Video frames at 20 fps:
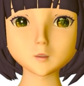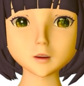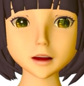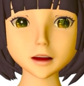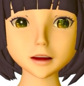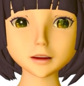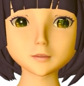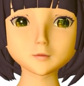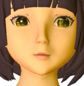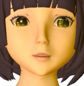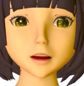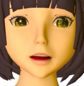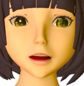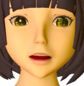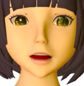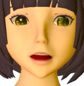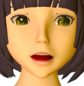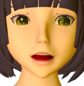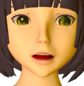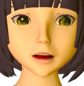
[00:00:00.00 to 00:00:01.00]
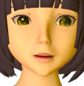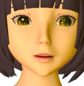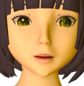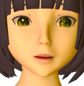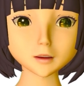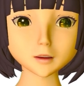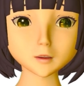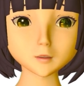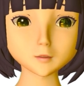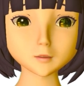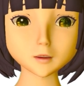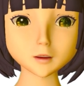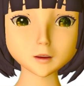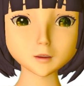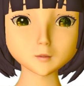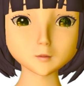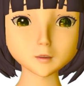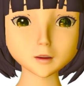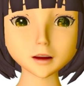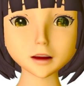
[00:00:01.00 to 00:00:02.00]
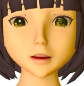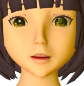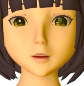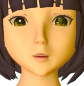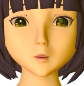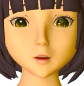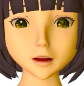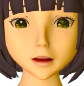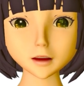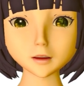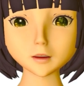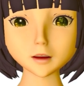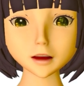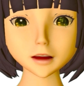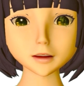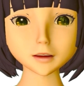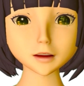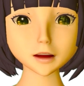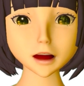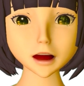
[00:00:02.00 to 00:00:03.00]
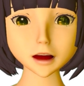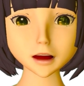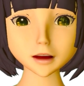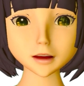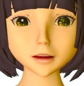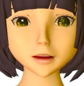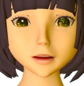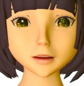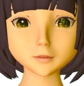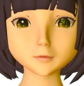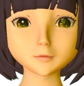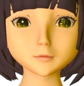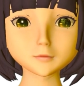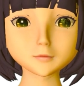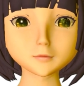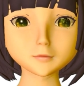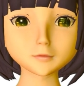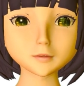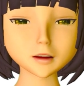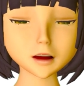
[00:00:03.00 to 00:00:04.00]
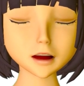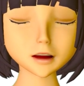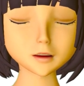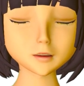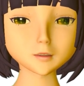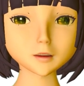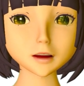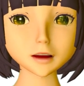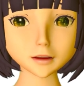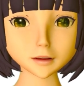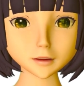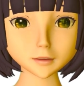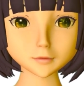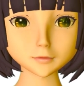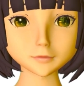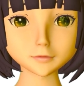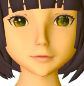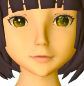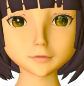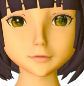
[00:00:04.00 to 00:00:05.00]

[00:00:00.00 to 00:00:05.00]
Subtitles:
we regard those two things joined together as a unit.